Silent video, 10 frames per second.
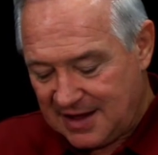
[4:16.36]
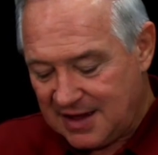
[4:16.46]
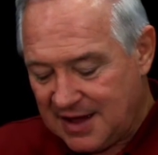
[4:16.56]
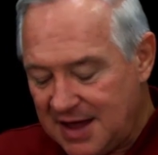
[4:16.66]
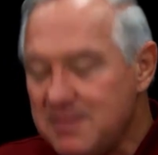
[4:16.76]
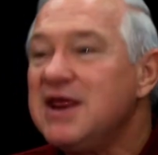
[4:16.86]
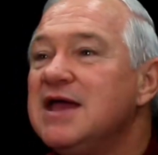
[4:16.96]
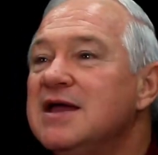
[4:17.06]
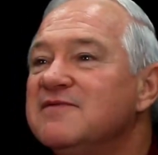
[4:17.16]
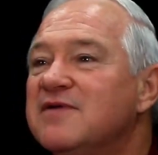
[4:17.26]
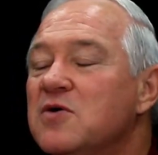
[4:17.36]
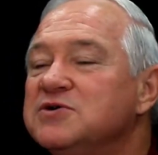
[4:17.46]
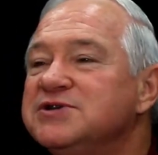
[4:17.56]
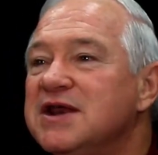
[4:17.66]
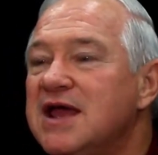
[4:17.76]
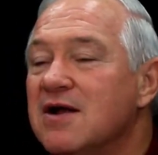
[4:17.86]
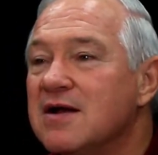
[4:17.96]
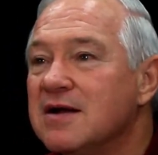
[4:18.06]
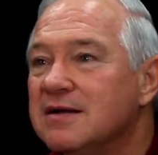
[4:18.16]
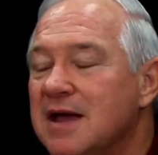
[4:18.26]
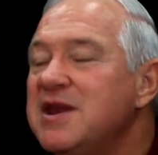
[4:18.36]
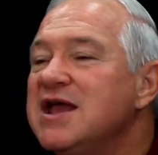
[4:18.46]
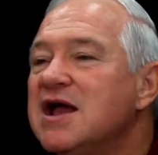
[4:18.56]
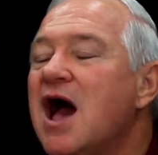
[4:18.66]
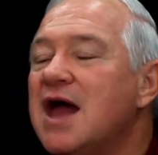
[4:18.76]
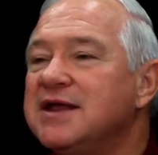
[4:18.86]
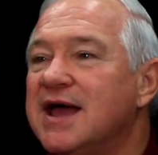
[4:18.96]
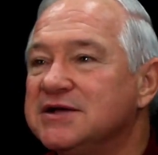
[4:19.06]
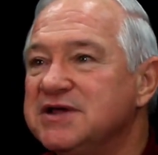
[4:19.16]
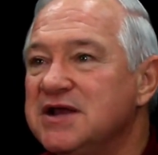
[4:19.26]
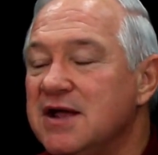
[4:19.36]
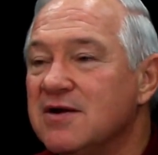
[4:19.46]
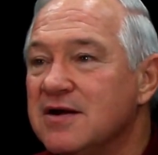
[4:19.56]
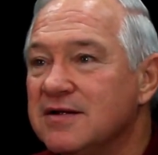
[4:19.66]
how many folks in here, how many contacts in here